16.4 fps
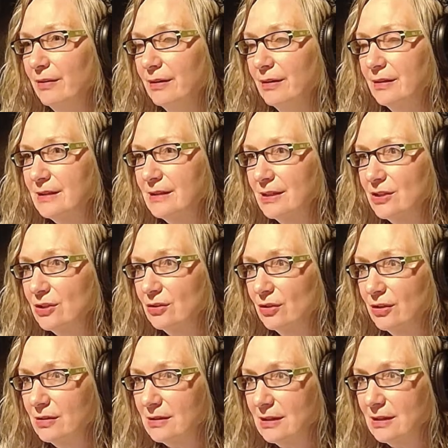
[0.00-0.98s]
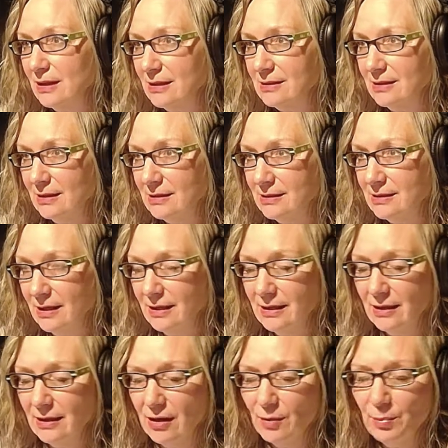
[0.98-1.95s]
an essential oils class last night
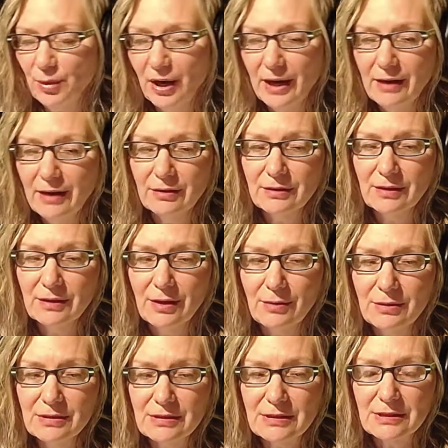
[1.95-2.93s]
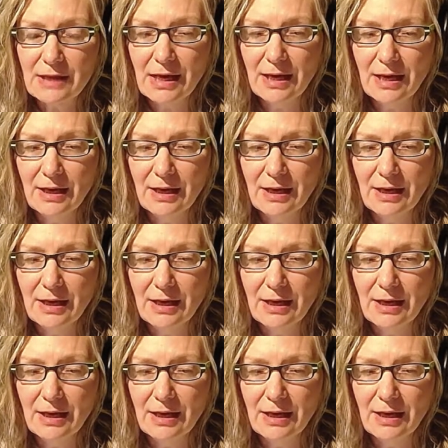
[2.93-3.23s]
in Arm Prior, and there was